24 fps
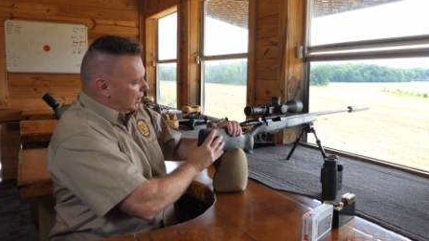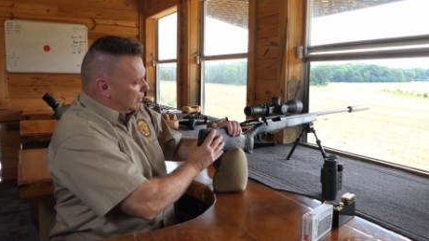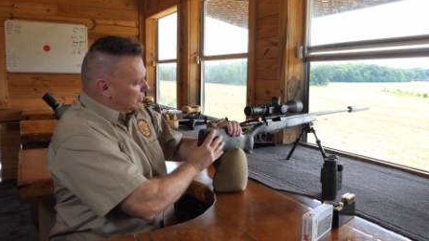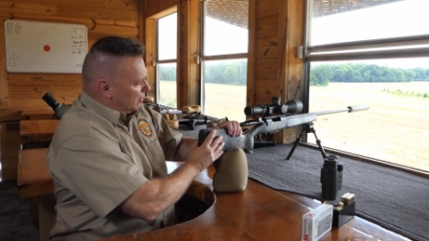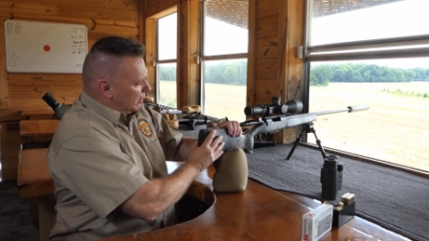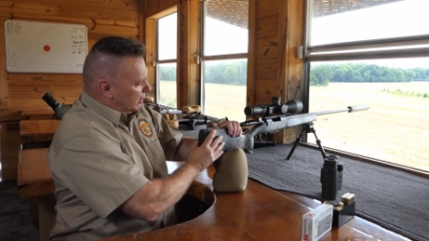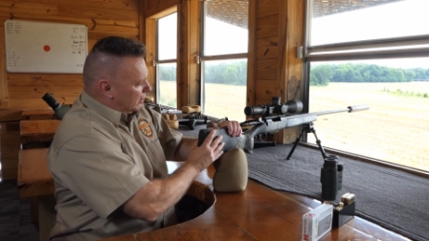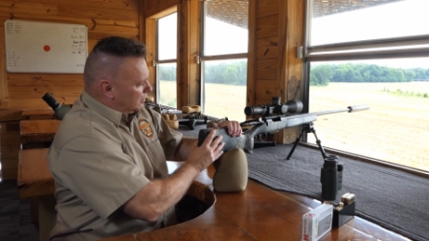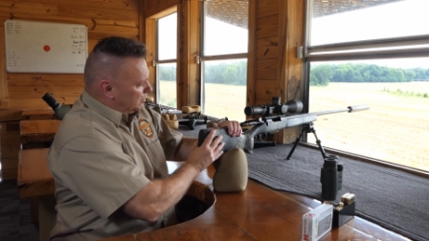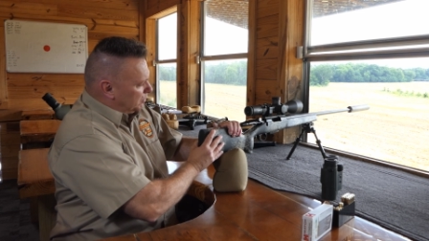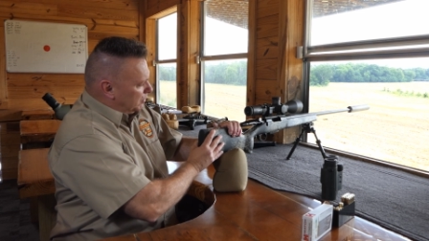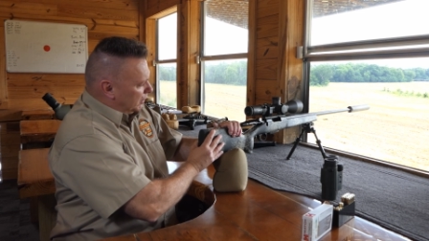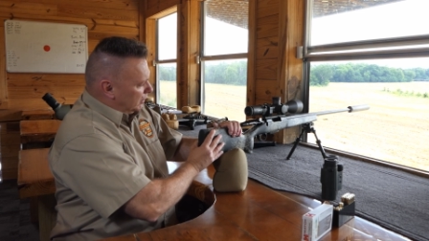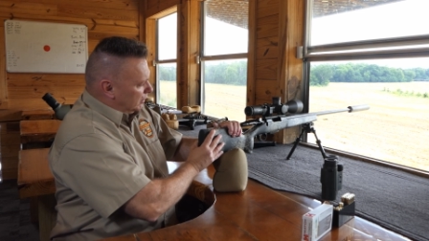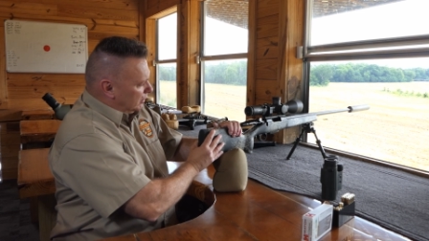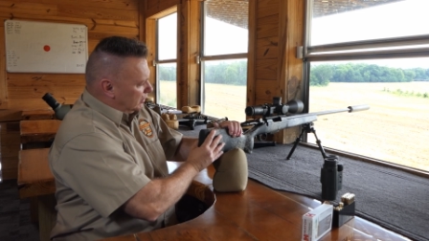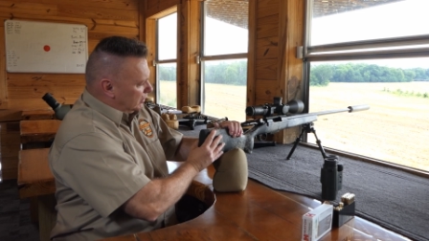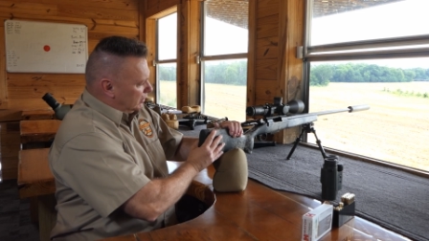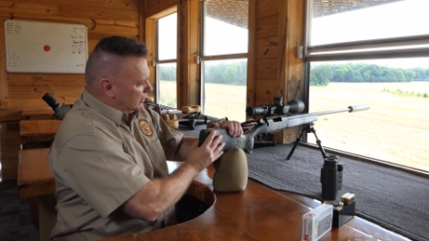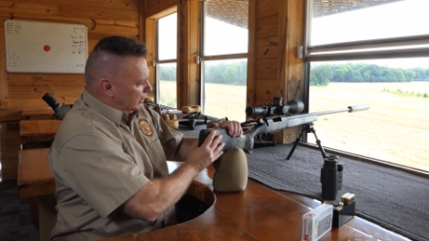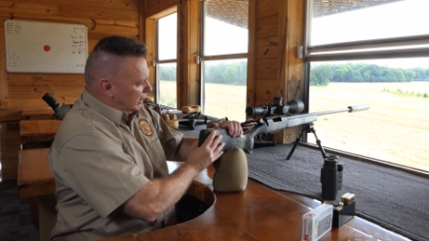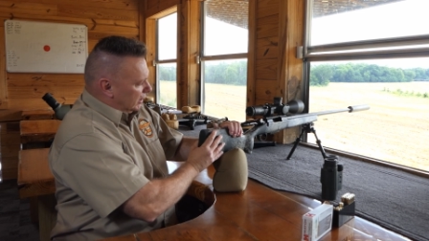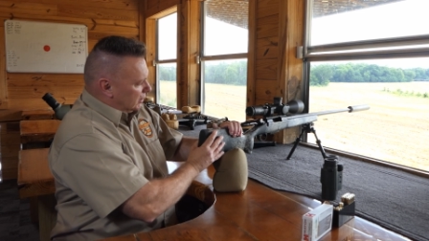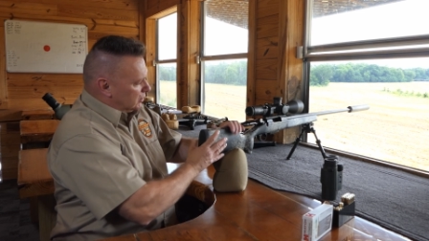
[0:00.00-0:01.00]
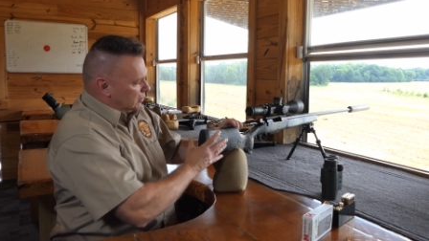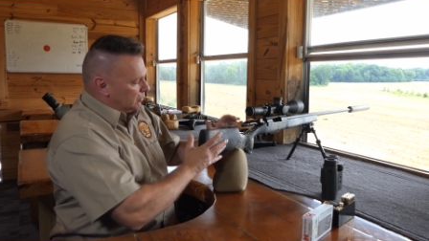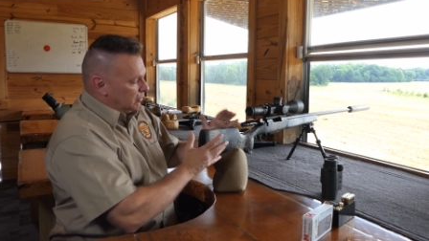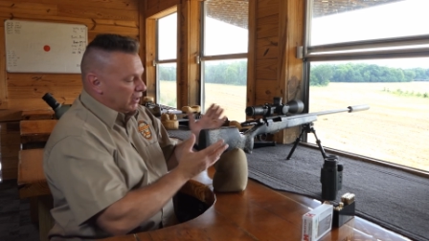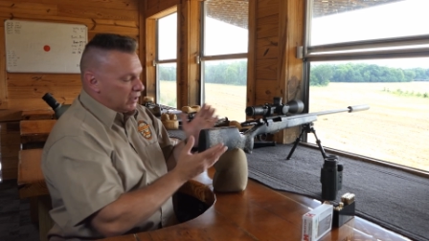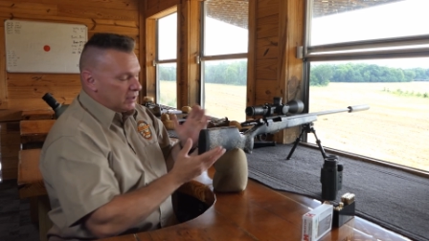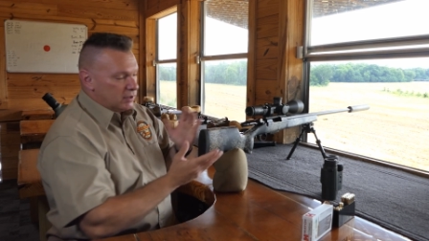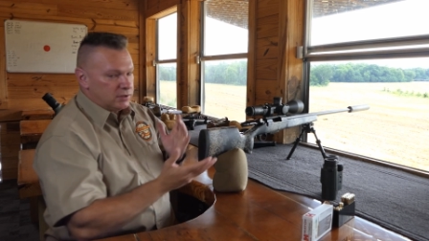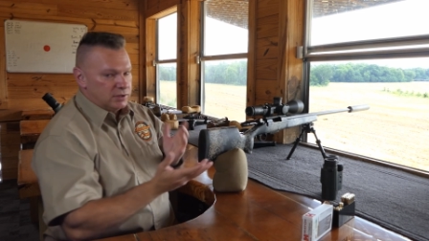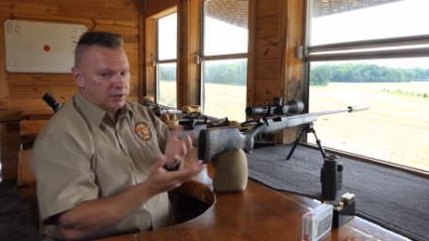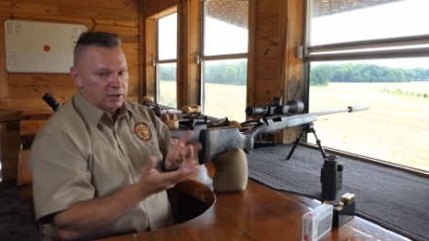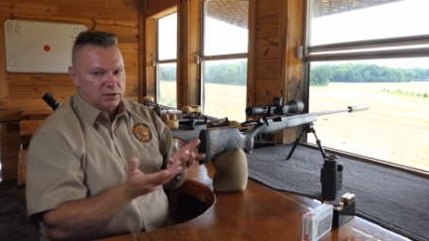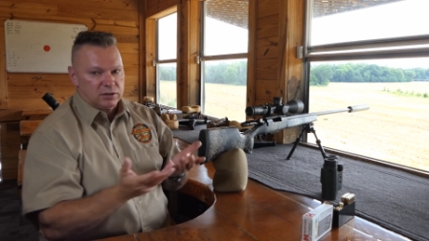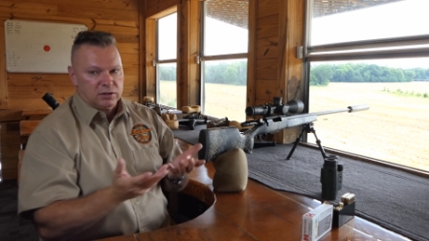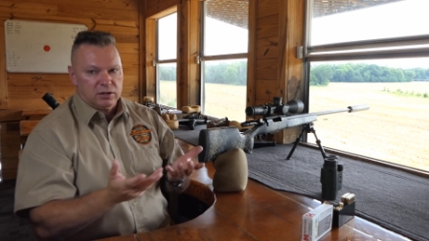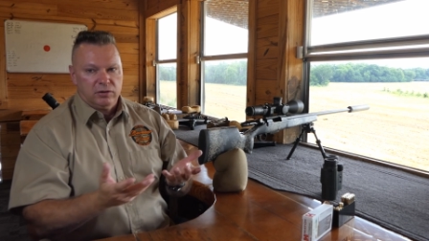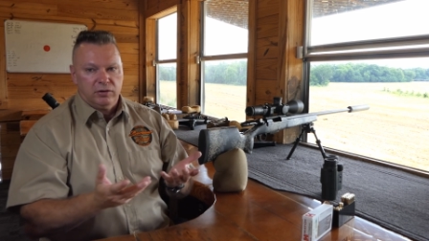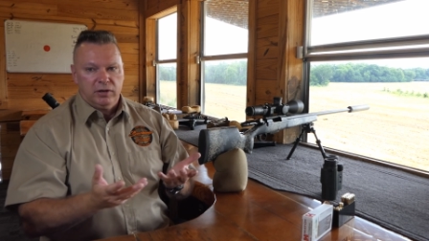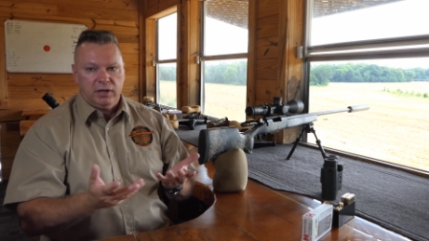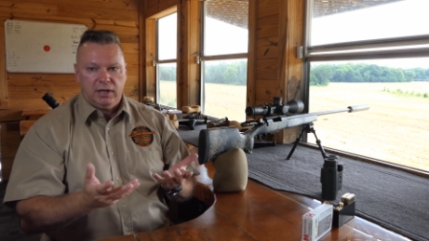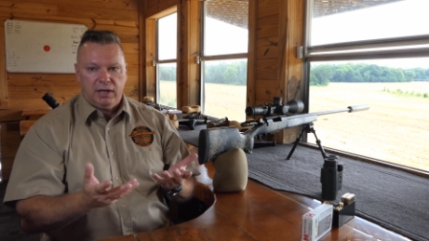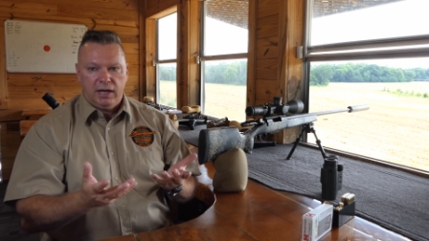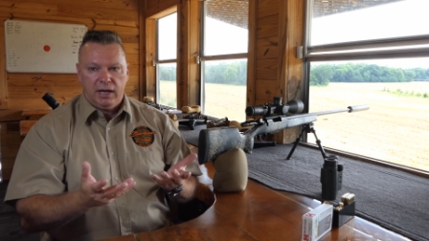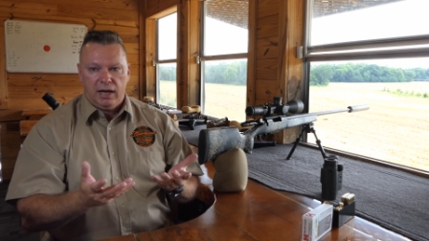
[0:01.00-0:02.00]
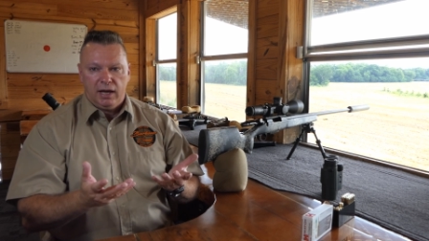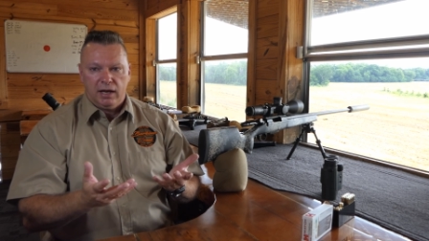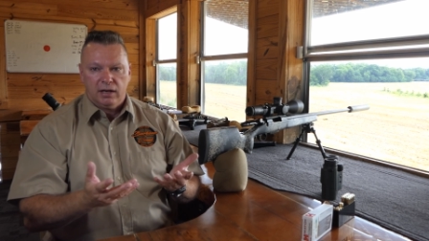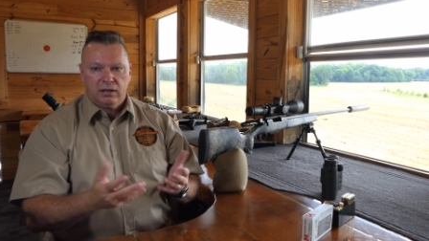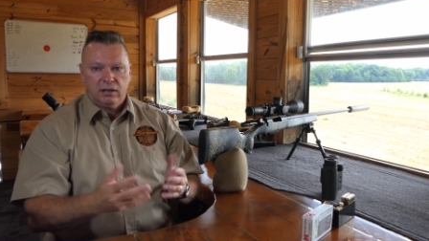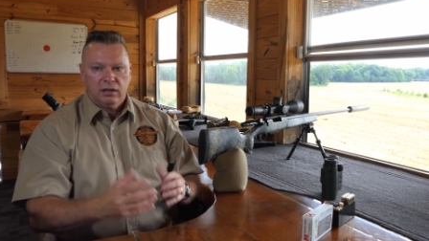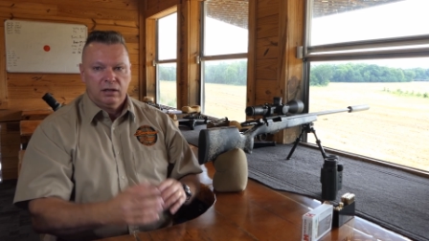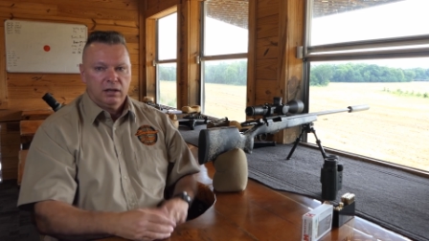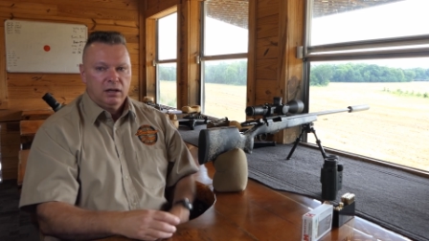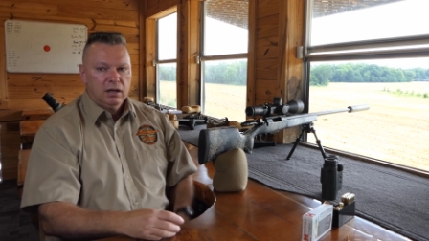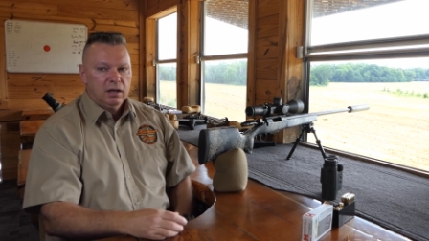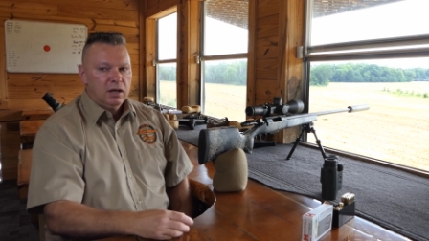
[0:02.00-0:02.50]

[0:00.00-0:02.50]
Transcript: like much, but that's about a six degree cant